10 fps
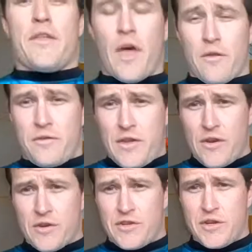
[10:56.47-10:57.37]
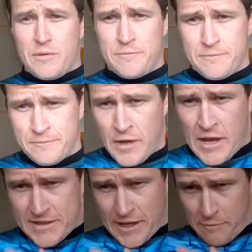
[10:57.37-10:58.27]
The other thing you could do,
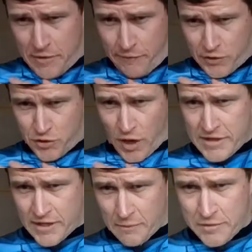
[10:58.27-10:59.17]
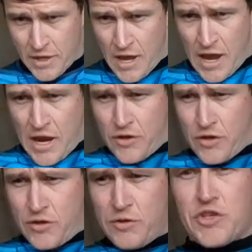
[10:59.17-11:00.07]
same thing for triceps. You
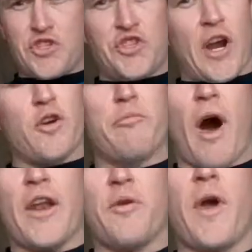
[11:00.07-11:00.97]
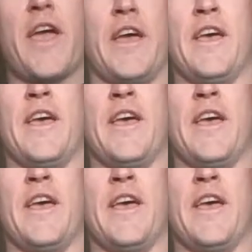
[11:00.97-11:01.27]
could do just general body weight